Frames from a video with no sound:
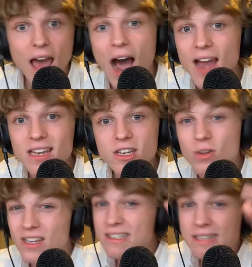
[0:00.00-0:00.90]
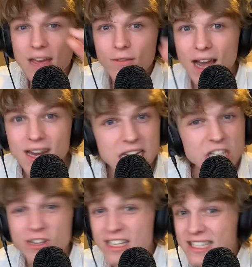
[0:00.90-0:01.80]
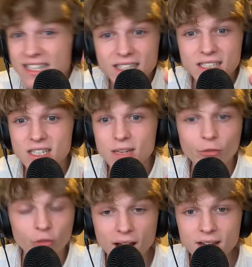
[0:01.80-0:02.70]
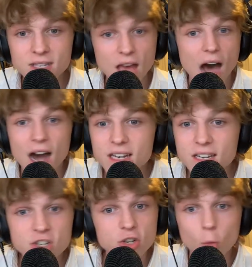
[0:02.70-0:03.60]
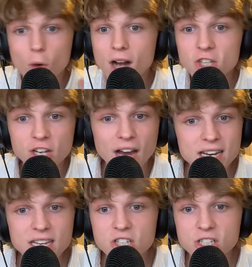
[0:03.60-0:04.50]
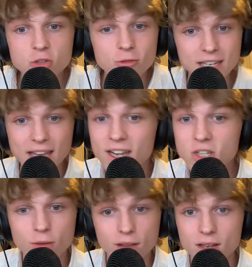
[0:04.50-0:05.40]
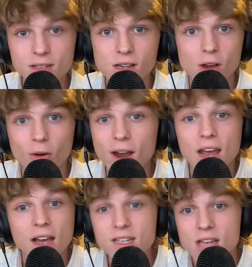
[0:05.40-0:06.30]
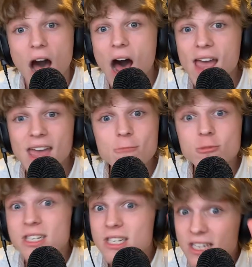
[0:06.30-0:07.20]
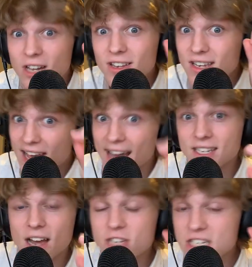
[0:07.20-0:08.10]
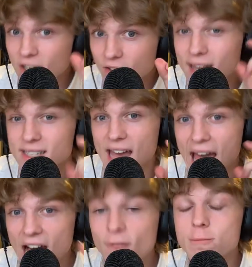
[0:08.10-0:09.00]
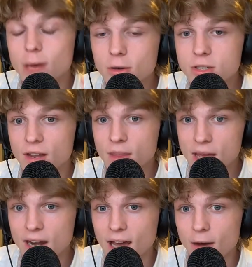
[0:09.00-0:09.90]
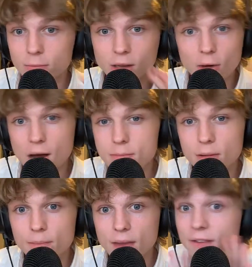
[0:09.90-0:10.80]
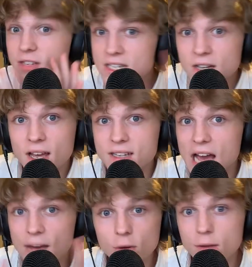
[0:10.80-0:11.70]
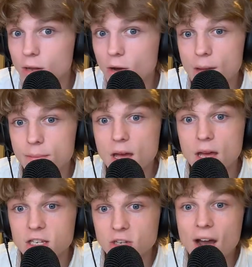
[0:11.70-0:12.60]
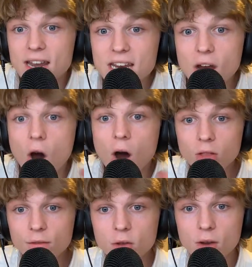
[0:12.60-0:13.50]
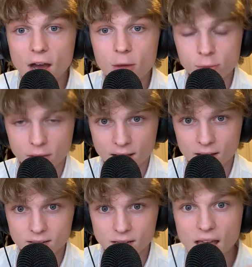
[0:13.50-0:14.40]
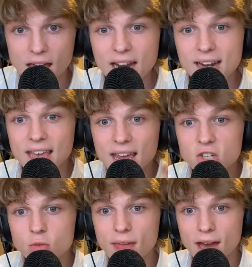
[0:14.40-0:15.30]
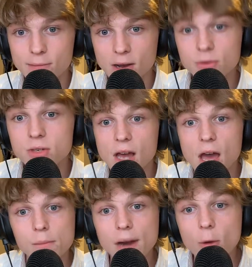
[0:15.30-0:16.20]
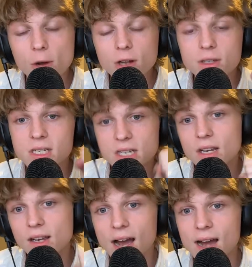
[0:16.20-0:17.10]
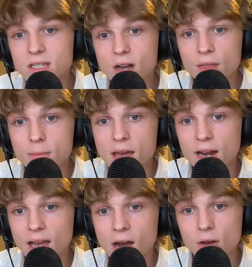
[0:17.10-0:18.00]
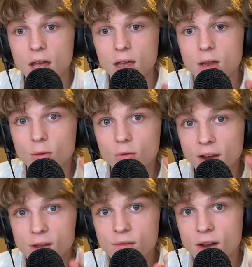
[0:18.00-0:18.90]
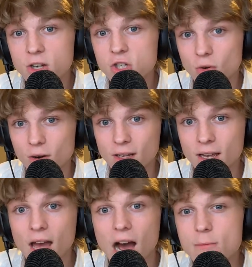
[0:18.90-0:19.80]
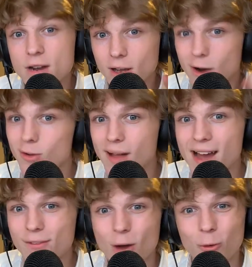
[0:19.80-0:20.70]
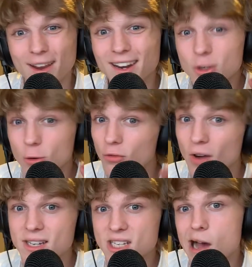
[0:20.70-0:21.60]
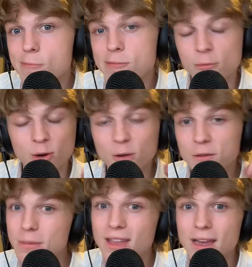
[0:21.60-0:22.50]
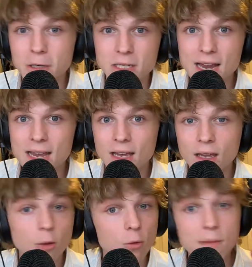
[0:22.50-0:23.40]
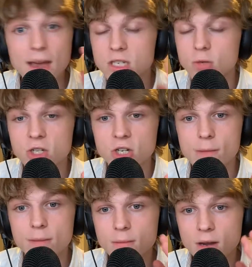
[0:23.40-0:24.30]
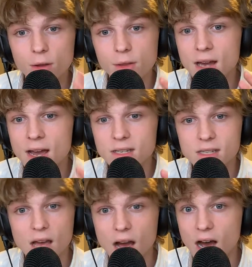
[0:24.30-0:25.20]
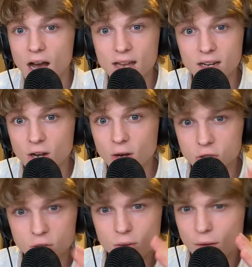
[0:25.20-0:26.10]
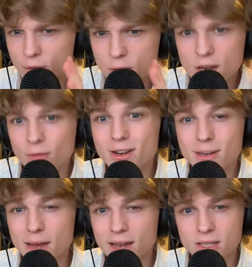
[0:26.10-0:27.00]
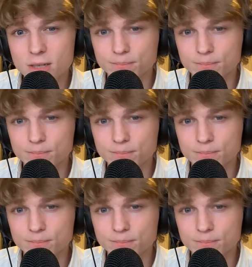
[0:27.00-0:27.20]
I need you to save it. I need you to send it to some friends. I need you to watch it. I need you to engage with it, right? Because I've still yet to have a post on the main account blow up. I've still yet to have one blow up. So I need all of you to help with that and engage with that post. But I will see you guys on the main account here very, very shortly. I'm going to go live. We're going to do a fun topic. Prove to me that you're psychic. We may switch it up in the middle of the night and, do a few different debates.